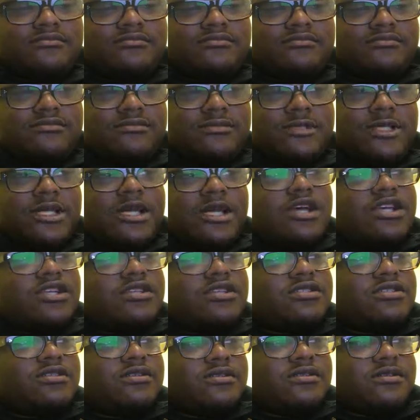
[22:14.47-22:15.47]
Awesome.
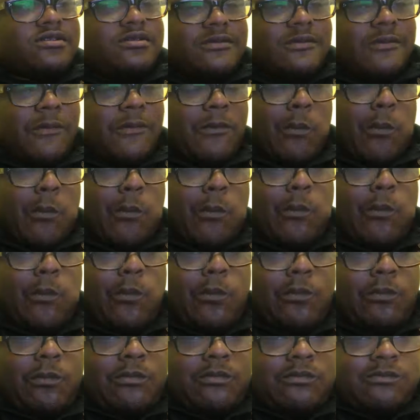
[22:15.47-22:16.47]

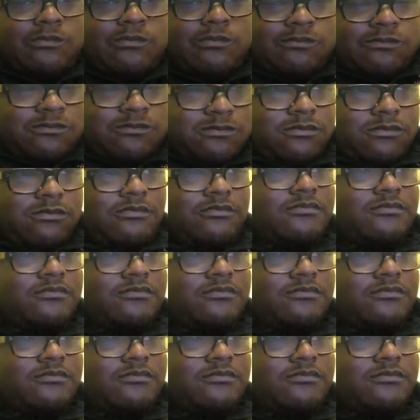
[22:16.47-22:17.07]
I know right now